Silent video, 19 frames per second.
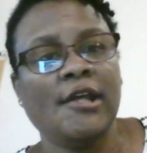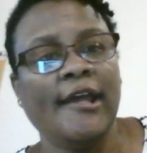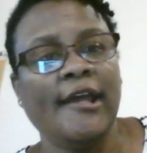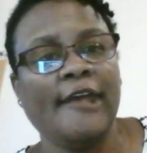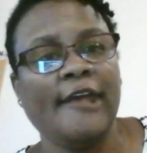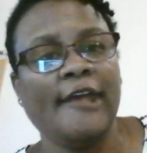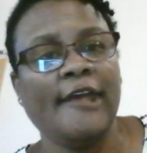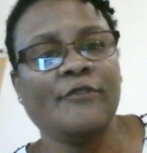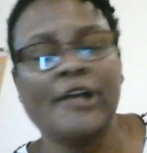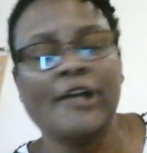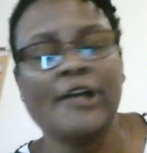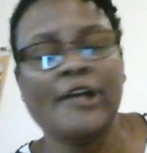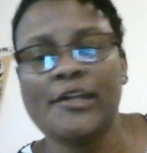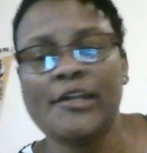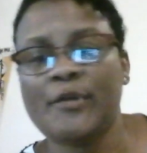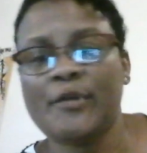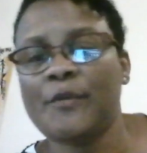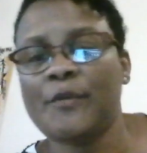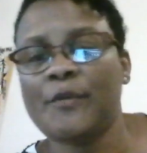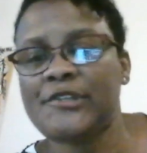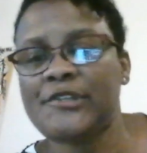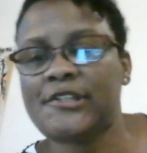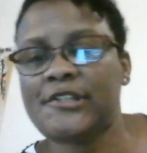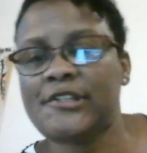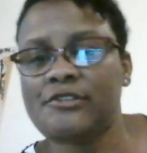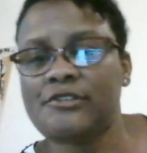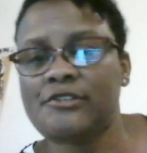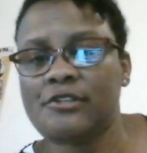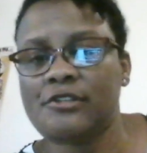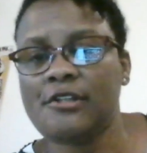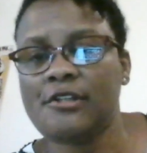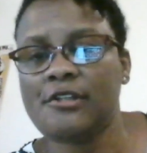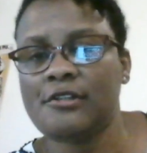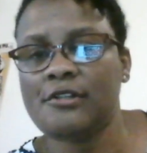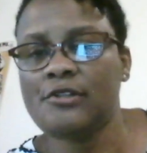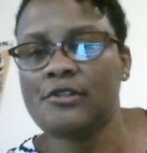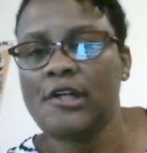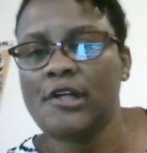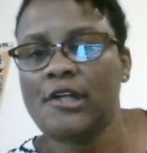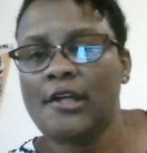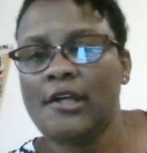and for other purposes too.